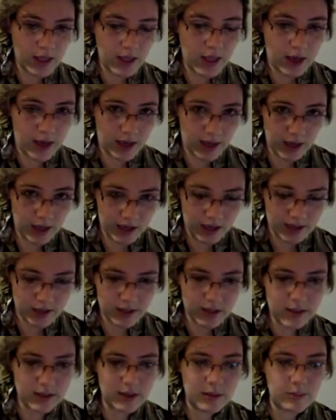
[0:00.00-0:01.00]
that
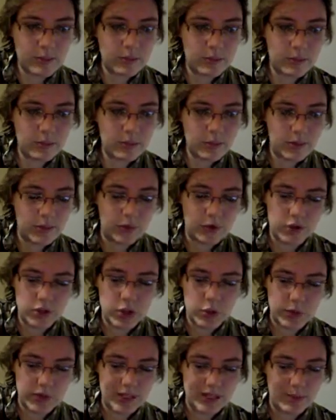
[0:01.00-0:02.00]
hit
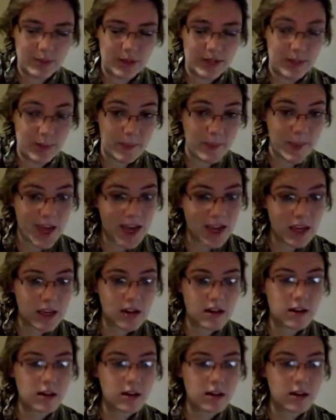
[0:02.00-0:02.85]
before she was able to get back